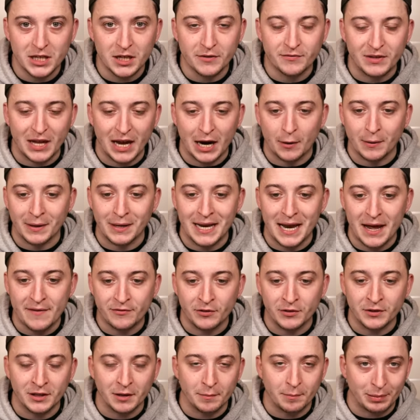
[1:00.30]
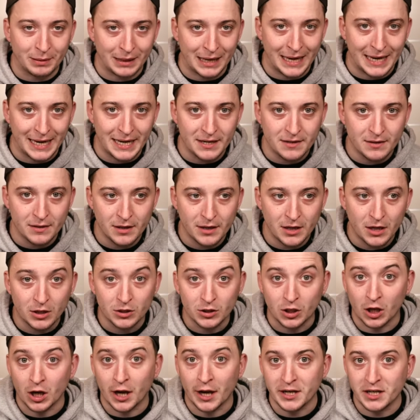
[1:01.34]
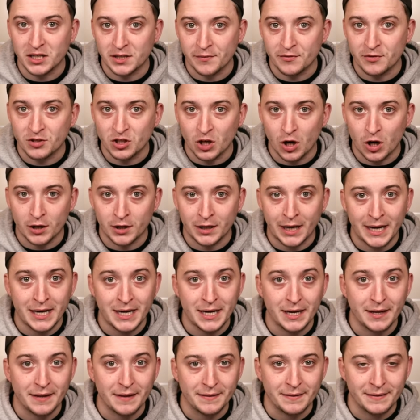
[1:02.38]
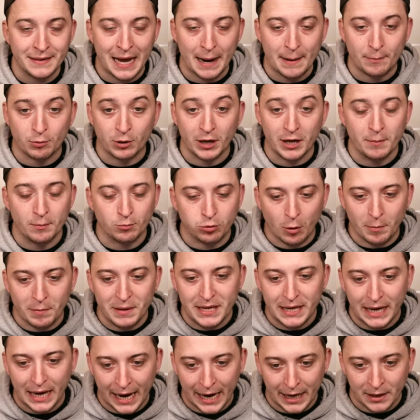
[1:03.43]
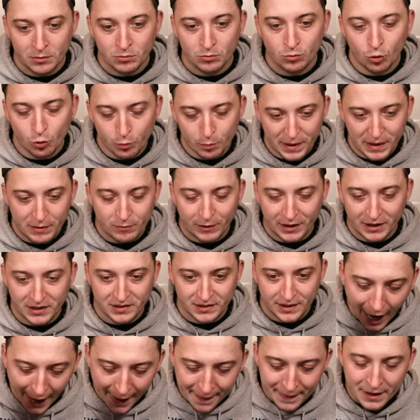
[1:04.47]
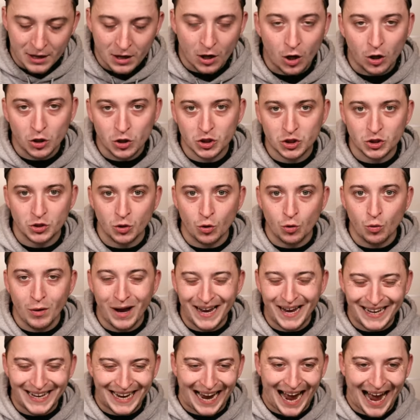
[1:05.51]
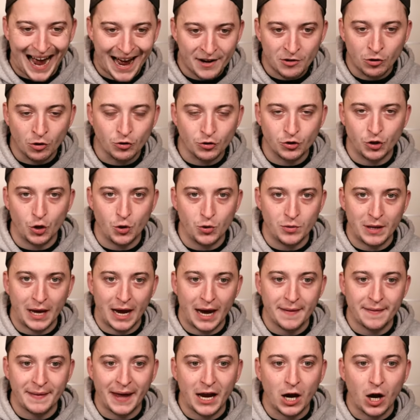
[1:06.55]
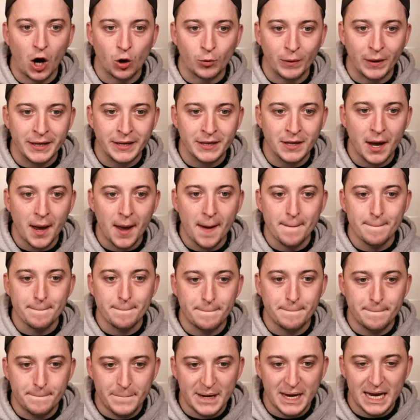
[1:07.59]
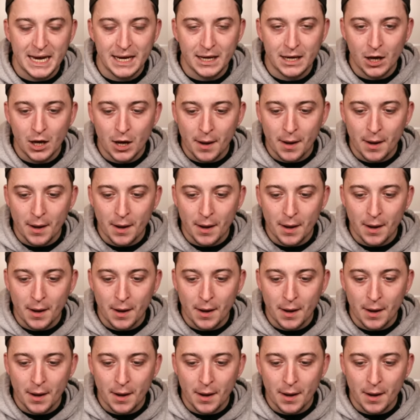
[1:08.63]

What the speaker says: of their 11 that played, the likes of Sané, Gnabry, and probably Kane will be rested. And then Arsenal cannot do that. They are in big,